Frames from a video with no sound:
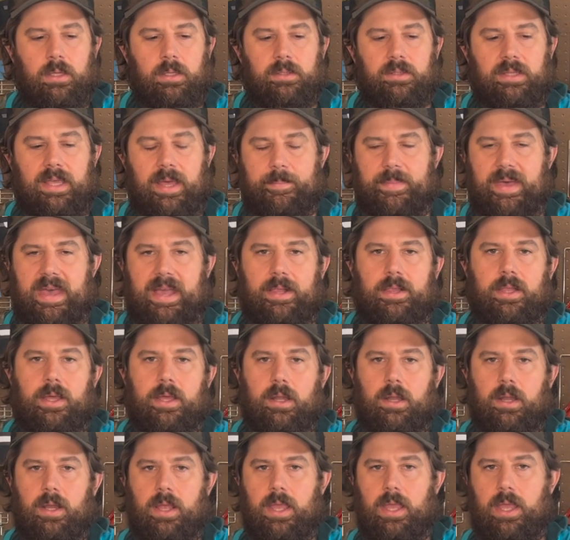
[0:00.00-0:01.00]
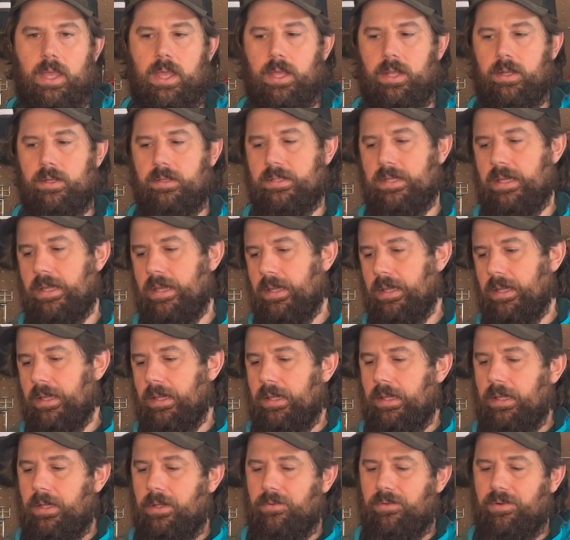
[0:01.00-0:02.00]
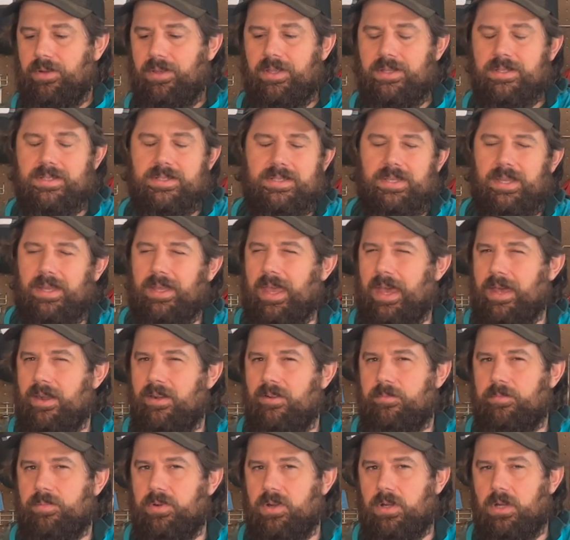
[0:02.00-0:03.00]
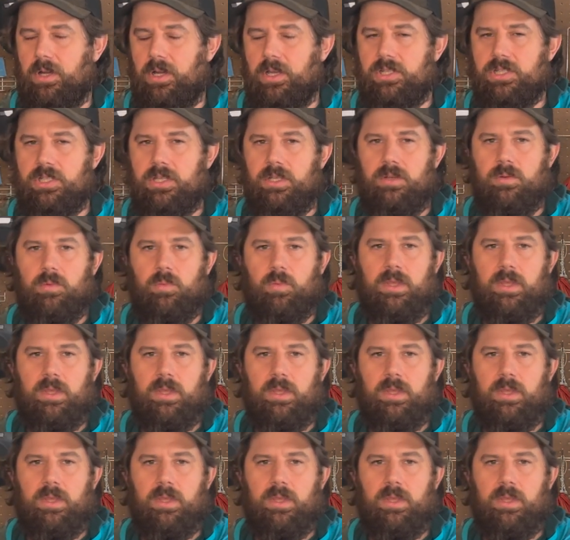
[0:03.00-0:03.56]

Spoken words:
that pack liner, and really just like out of precaution,